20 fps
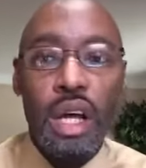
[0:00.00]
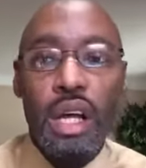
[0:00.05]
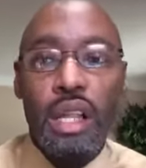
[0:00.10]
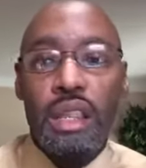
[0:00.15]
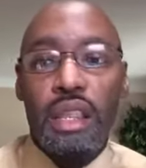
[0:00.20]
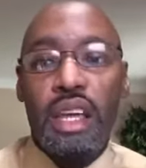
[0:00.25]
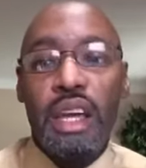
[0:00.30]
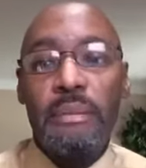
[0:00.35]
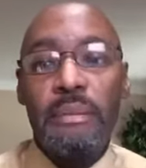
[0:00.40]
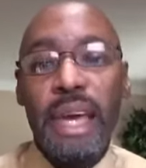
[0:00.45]

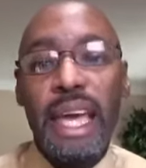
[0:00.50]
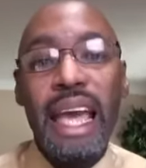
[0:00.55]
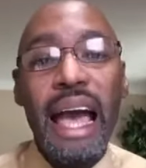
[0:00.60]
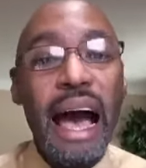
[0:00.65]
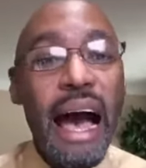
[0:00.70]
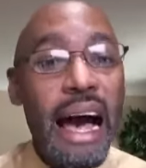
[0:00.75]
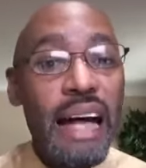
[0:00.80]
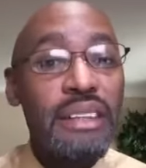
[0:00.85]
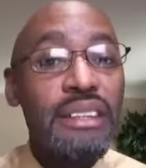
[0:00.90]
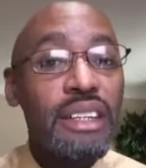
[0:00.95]
They may
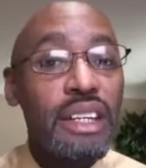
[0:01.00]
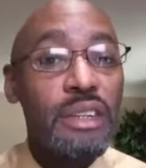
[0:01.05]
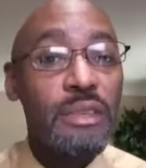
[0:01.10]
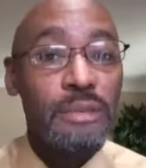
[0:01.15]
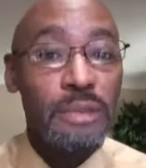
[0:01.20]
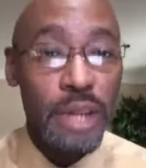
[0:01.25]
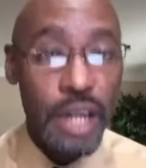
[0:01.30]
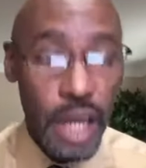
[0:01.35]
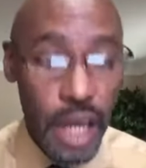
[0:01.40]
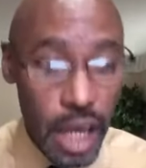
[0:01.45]
ask us
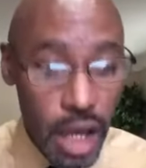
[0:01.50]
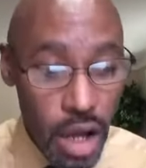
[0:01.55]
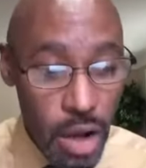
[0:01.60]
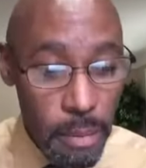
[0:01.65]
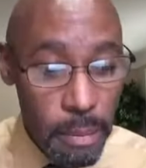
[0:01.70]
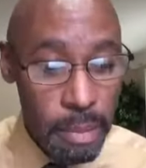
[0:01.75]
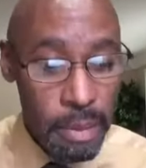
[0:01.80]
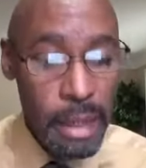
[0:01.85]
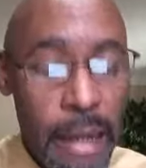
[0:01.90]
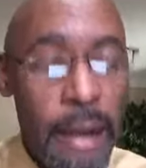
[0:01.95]
for help,
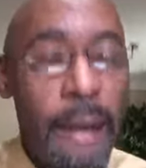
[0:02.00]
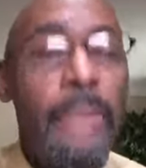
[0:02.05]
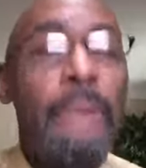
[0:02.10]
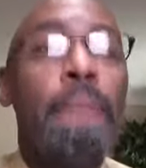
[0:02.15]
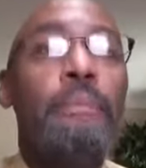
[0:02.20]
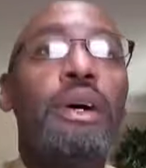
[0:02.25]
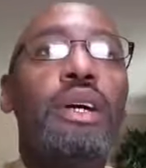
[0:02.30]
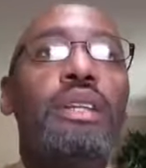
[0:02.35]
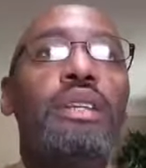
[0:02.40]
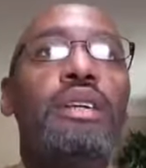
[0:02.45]

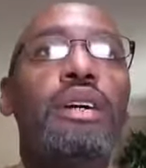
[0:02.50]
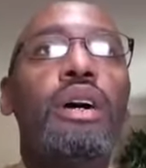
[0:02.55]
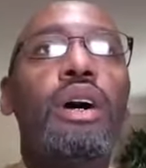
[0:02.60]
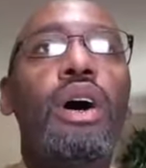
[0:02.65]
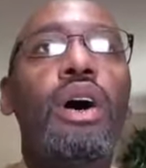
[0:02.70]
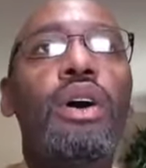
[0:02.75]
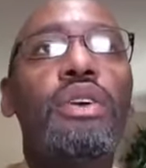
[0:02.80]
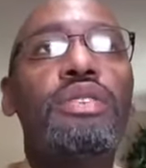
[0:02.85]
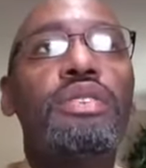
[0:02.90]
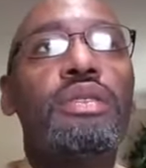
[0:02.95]
but there are
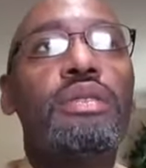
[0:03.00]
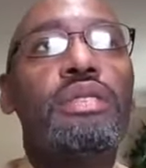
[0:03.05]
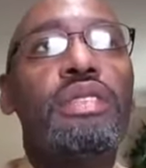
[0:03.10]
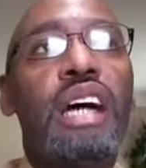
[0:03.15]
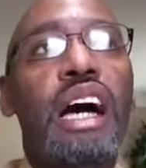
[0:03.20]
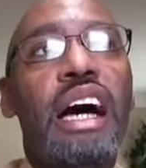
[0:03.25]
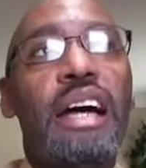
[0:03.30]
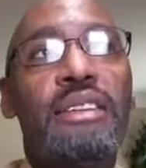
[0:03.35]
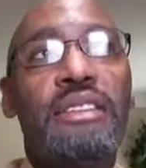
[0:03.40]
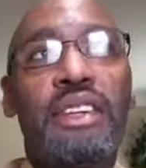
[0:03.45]
also
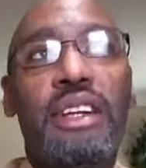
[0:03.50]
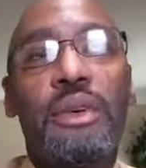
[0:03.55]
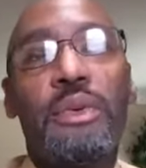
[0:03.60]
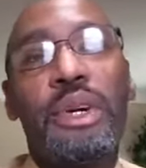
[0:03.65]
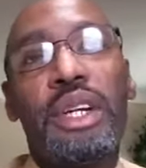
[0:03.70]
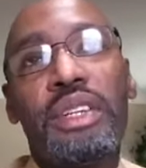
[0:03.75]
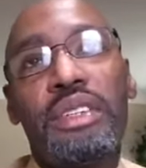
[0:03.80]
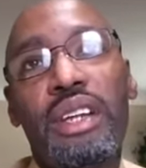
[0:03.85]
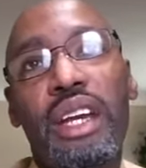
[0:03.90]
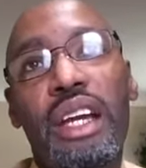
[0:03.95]
times that we
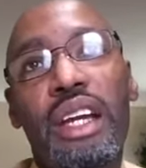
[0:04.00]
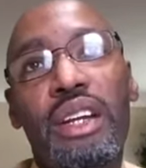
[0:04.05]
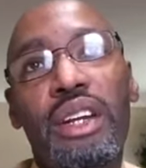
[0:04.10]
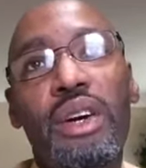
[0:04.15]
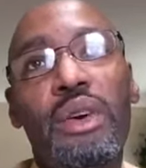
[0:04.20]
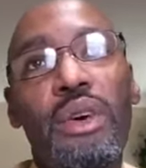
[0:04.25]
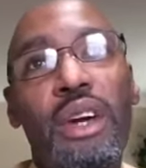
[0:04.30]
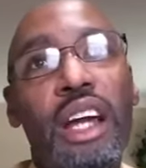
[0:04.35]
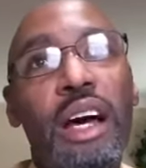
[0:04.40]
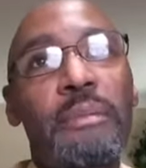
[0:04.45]
say, you know
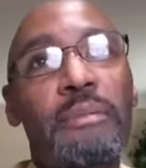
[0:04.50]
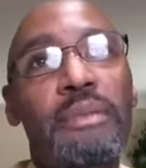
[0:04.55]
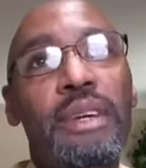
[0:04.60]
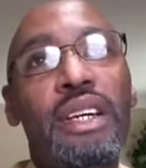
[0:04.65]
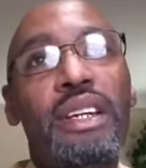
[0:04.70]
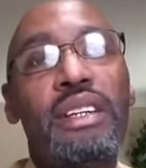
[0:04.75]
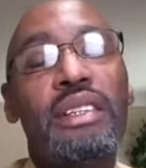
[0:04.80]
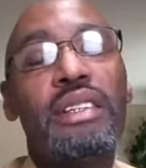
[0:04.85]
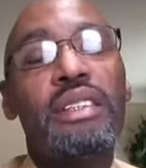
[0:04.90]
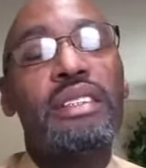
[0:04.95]
what, I'm
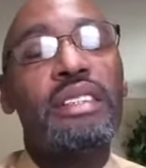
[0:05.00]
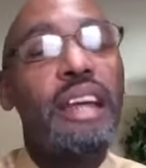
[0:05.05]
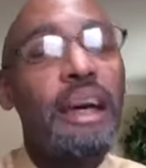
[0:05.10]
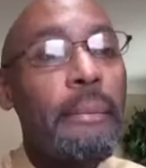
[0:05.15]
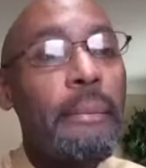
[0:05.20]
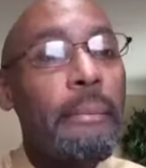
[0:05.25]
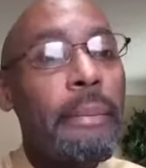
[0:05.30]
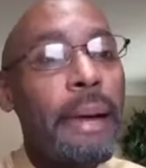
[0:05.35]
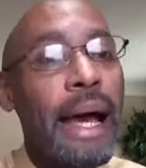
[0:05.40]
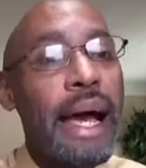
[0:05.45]
going to
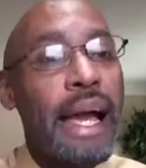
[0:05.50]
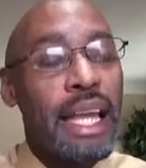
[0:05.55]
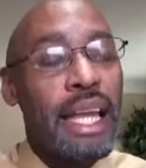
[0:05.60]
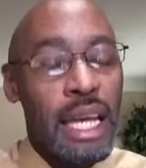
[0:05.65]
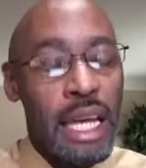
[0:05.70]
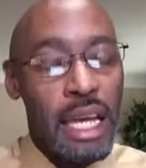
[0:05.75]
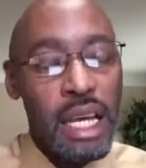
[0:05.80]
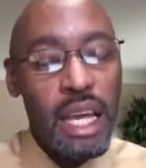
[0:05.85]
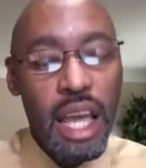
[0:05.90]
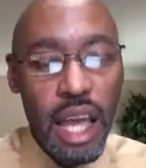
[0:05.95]
step back
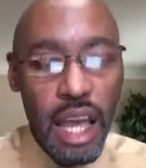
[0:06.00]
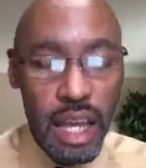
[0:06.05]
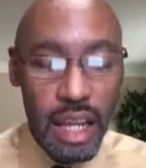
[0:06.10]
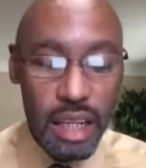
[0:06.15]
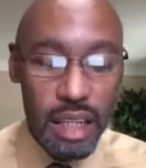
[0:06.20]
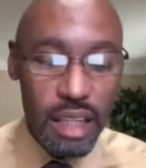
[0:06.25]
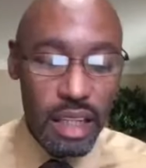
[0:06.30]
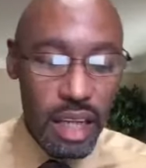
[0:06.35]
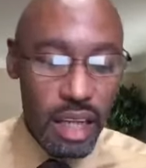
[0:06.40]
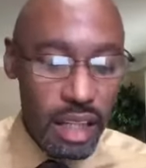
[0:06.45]

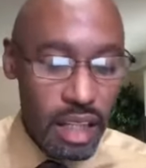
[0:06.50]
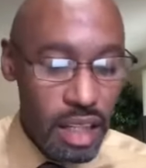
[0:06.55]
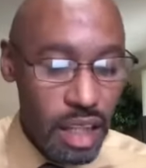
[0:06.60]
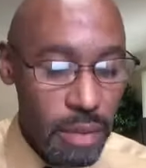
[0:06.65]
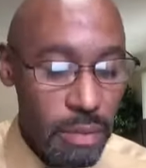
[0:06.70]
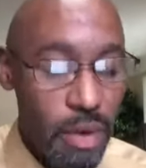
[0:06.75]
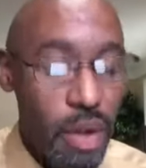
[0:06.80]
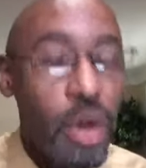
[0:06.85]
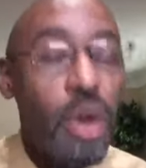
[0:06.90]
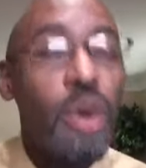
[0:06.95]
and let
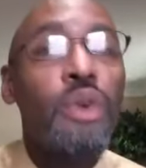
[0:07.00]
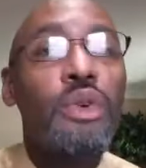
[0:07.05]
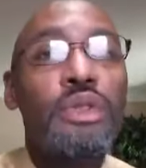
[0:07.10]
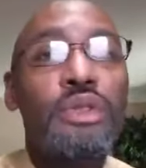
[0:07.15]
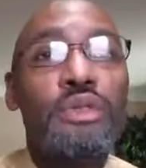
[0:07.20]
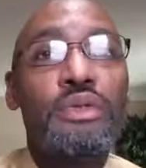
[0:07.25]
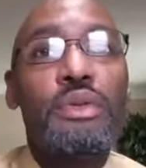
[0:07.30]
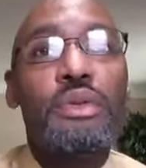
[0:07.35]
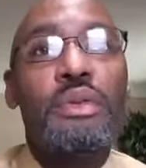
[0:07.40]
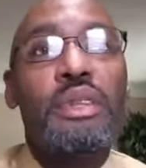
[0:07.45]
them go
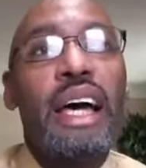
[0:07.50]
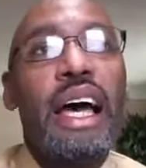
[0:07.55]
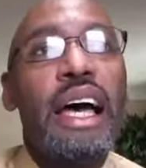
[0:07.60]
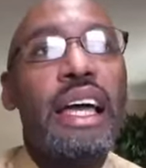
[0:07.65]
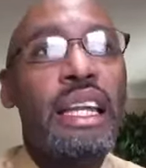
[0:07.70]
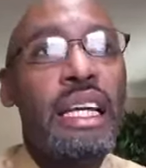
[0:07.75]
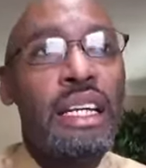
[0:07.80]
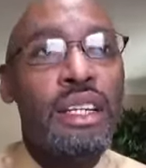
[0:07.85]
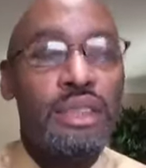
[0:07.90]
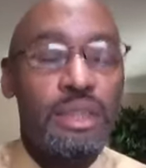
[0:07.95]
through
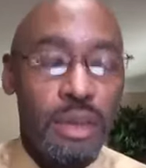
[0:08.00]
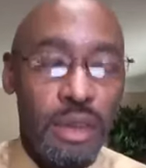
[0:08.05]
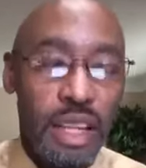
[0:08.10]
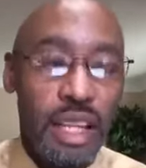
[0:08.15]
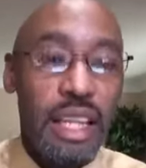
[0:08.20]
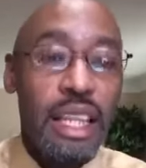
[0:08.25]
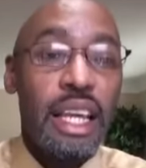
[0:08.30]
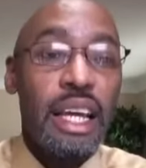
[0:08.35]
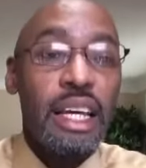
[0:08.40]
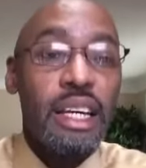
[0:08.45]
that so
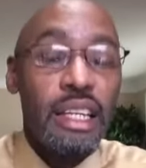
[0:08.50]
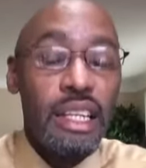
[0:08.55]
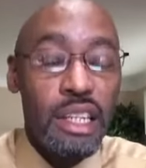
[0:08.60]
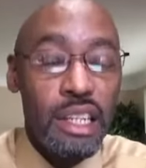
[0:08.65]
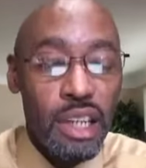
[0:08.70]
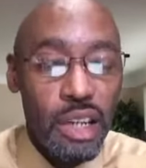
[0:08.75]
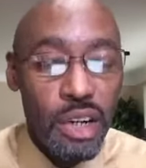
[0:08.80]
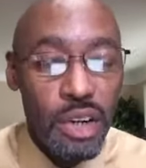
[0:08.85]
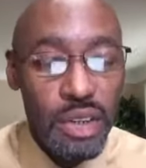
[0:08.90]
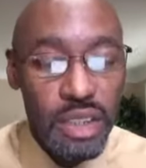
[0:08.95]
that they can
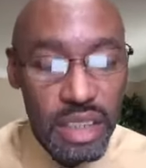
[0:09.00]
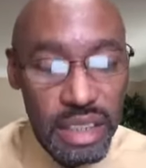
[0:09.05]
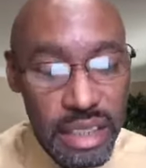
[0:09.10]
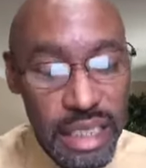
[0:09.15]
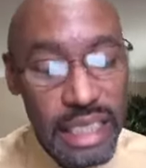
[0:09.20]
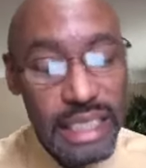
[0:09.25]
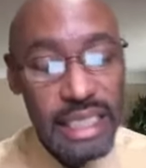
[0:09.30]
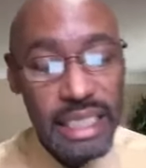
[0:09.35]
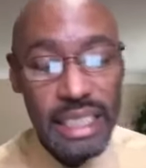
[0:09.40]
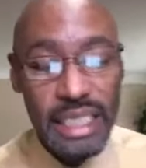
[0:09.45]
learn a
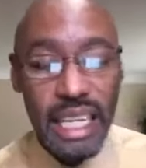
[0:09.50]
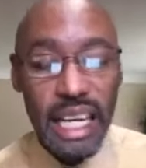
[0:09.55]
lesson.